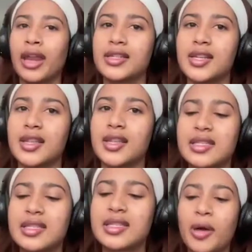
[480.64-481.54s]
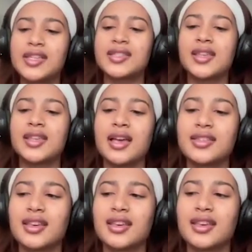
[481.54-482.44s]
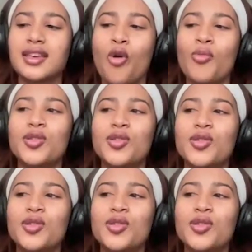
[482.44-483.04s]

we'll get into this, but he says he